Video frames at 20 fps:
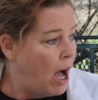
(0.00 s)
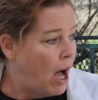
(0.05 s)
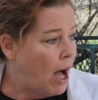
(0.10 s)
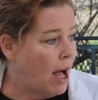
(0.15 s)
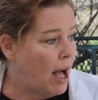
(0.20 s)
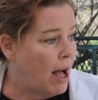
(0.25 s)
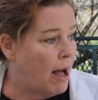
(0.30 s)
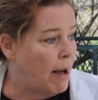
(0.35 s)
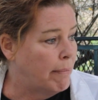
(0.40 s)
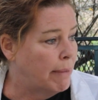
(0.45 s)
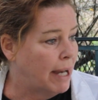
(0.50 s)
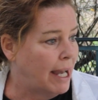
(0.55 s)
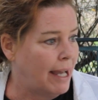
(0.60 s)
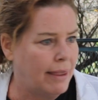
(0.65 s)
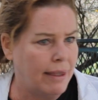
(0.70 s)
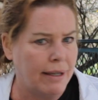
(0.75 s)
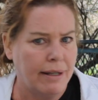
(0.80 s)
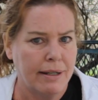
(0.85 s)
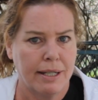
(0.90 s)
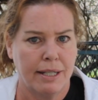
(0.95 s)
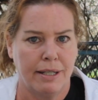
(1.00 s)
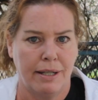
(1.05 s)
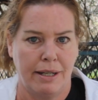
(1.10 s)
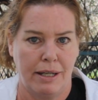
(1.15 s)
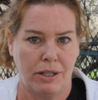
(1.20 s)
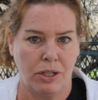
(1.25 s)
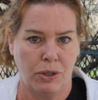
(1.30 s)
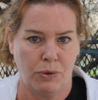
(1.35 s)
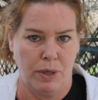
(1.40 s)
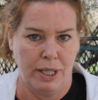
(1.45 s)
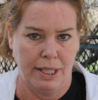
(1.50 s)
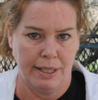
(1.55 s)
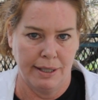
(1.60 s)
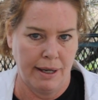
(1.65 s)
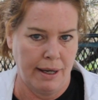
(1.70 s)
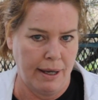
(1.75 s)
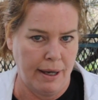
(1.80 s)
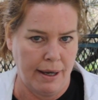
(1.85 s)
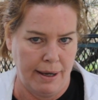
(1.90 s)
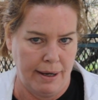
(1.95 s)
Um, and the accessories,
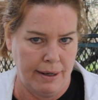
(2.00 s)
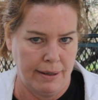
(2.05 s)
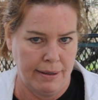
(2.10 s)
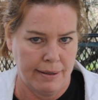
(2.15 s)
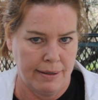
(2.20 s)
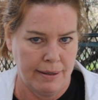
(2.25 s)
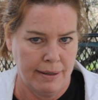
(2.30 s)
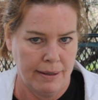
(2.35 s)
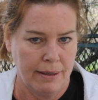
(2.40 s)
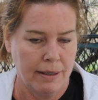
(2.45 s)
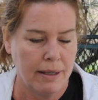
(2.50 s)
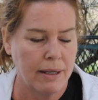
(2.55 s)
guys.